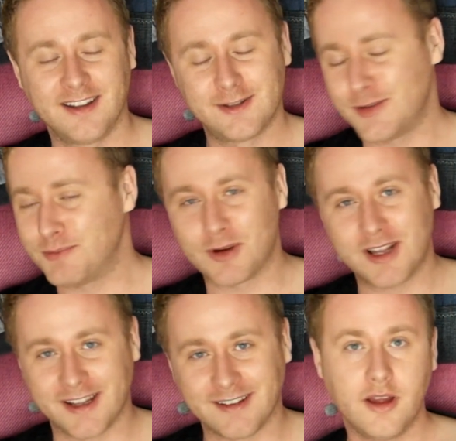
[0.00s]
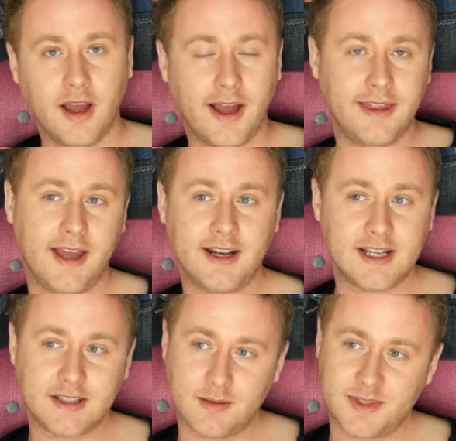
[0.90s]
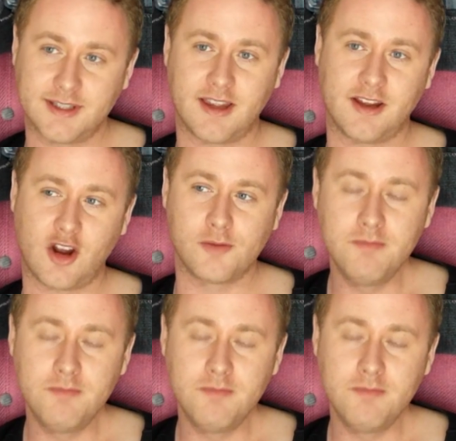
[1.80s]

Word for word: It's just brilliant. And then in terms of something